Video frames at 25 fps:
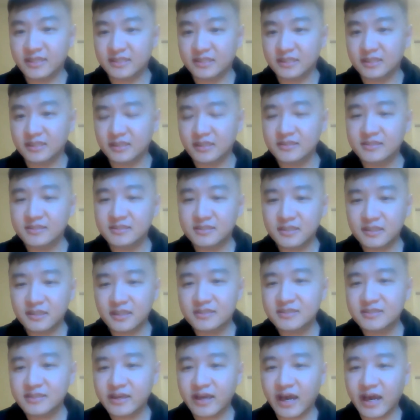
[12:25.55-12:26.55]
let's
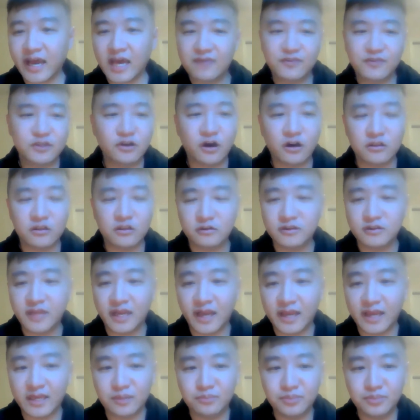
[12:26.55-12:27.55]
say I have $1
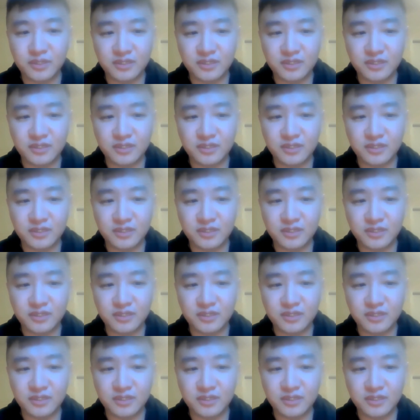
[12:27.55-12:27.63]
that I can